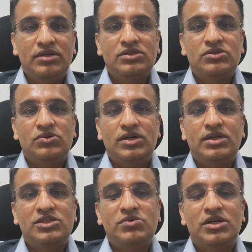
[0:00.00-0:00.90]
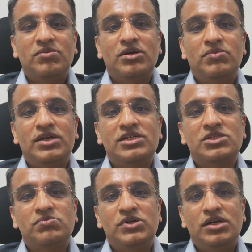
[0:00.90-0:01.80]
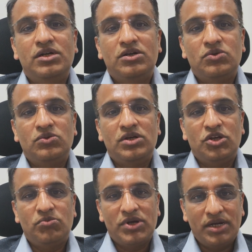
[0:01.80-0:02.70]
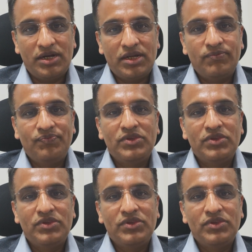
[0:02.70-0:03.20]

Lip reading: So it is becoming the biggest burden to the humanity.